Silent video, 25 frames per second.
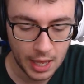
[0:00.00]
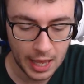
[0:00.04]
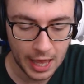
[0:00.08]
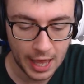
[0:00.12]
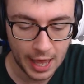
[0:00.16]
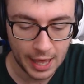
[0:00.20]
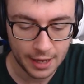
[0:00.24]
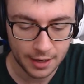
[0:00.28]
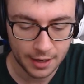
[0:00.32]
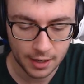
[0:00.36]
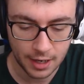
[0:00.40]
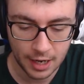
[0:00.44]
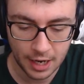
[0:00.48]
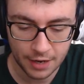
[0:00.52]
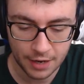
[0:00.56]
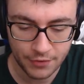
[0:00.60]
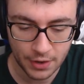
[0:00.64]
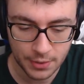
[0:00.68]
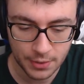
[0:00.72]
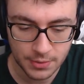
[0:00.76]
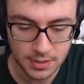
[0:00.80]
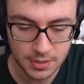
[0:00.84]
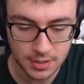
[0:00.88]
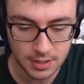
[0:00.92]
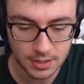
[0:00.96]
And if I
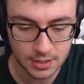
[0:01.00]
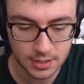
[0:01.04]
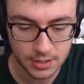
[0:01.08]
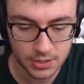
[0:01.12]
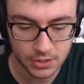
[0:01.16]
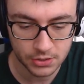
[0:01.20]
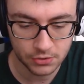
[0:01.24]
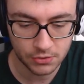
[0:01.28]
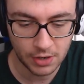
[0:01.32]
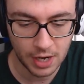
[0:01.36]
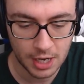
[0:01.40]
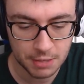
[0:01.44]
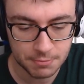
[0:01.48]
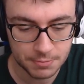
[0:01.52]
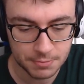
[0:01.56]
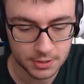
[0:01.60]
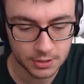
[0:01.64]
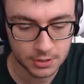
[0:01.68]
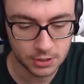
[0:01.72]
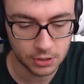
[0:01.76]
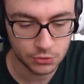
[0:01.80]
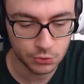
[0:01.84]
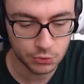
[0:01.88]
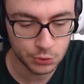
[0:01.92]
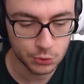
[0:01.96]
was to describe this
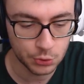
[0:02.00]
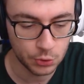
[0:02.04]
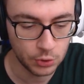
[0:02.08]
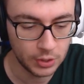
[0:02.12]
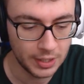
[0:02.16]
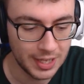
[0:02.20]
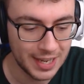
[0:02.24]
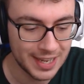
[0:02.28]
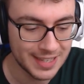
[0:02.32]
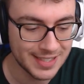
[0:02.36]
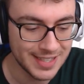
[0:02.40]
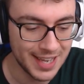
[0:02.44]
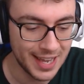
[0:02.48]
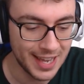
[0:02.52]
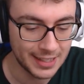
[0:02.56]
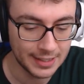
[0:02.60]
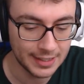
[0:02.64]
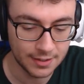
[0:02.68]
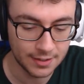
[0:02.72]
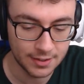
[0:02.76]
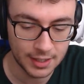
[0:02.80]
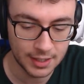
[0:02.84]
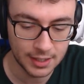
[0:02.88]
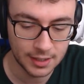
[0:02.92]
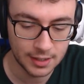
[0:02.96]
controller as
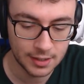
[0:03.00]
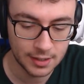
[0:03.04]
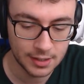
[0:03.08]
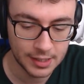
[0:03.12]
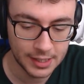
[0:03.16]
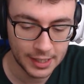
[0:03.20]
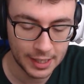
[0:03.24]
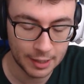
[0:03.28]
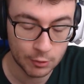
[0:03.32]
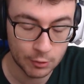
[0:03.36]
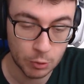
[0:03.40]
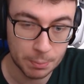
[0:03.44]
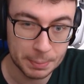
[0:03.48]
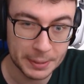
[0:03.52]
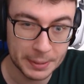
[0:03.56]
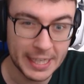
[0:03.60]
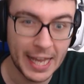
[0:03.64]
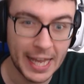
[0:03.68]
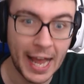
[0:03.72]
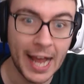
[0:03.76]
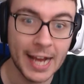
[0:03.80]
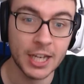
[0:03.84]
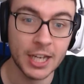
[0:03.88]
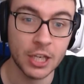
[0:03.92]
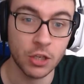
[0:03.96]
anything, it will be
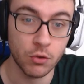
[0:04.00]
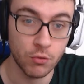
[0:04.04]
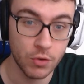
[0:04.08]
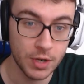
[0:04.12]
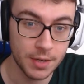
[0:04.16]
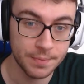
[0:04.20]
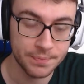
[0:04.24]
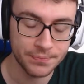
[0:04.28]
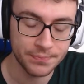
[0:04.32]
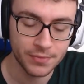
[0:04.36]
accurate.